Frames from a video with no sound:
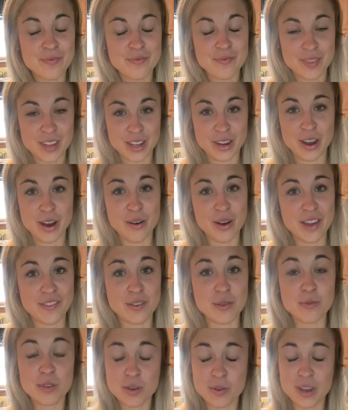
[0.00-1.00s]
You know, if
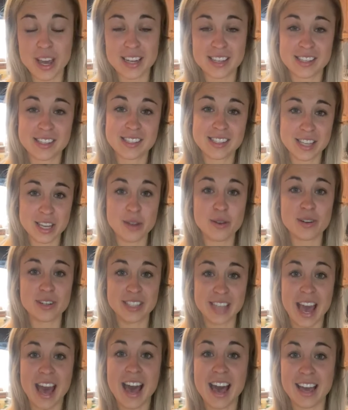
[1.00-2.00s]
you do get to see your
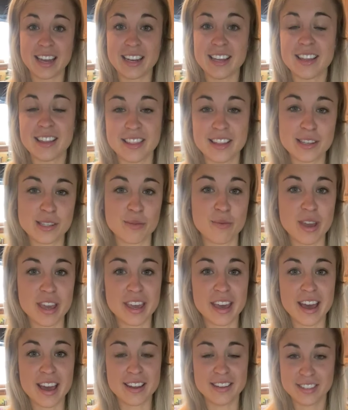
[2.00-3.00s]
dad this
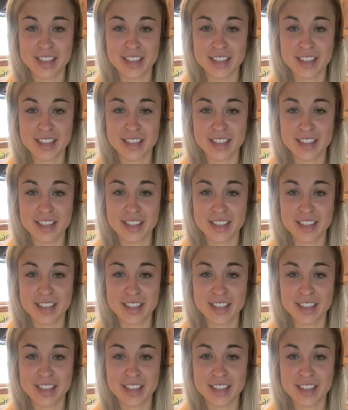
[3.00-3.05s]
weekend,